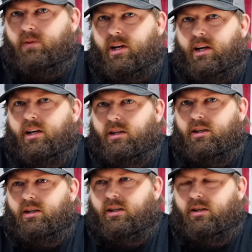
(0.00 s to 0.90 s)
see. Yeah,
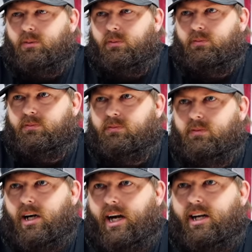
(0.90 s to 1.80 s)
um,
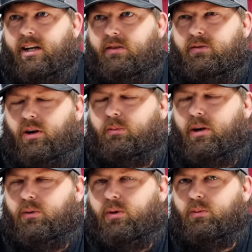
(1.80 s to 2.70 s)
like, I can confirm
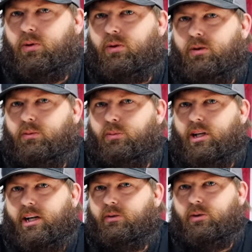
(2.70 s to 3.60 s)
that rumor, but
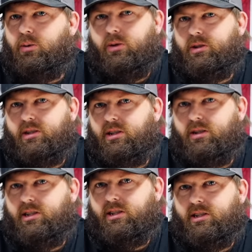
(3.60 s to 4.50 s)
I don't know what
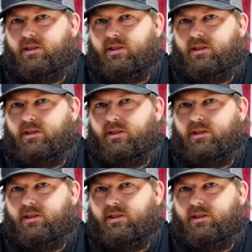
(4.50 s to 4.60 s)
series is.